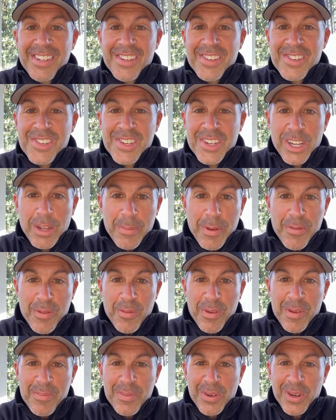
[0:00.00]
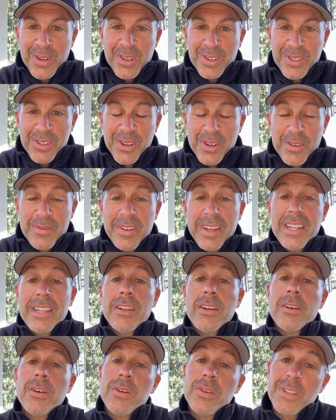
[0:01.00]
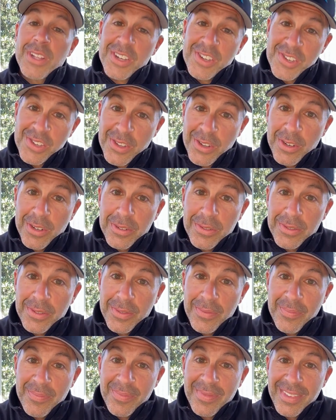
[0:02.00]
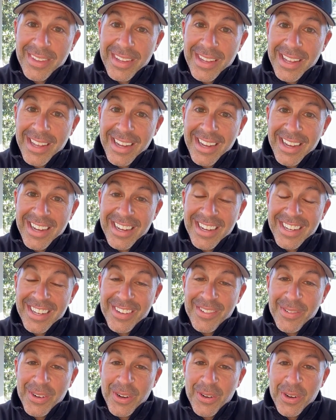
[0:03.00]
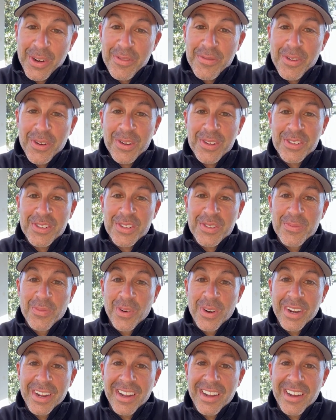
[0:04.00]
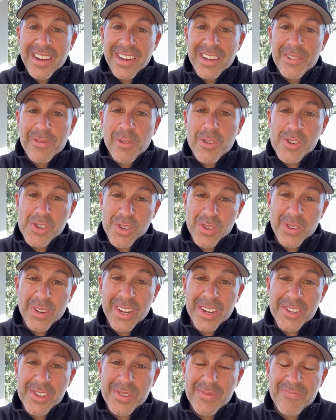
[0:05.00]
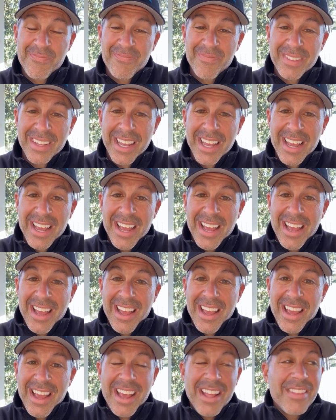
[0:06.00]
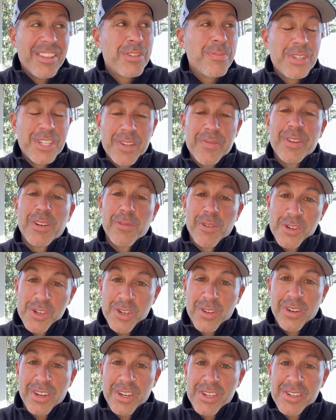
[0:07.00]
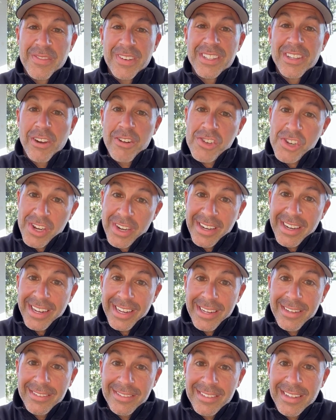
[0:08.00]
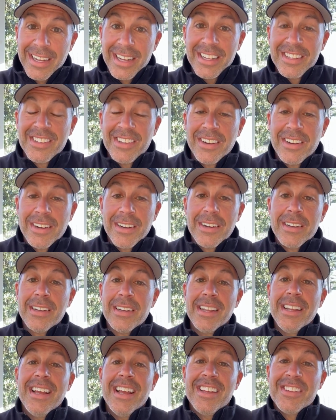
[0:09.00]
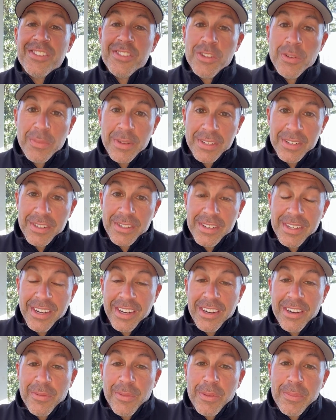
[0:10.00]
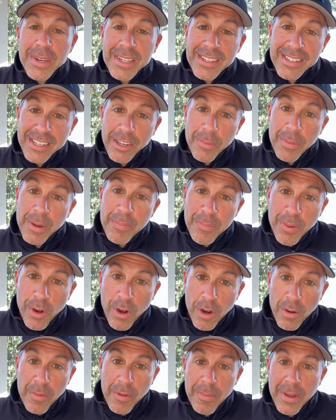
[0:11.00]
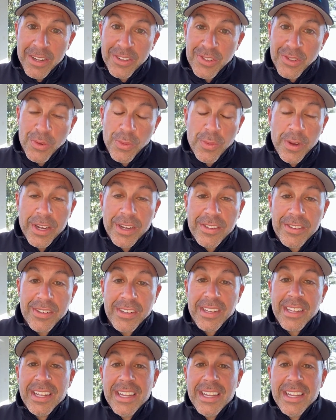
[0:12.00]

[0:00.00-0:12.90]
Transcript: Shalom everyone, Boker Tov and Chodesh Tov. We're going to focus this morning on Rosh Chodesh. And the specific Rosh Chodesh of Adar Sheni. Adar has 2 months this year, and we're about to celebrate Purim in about 2 weeks.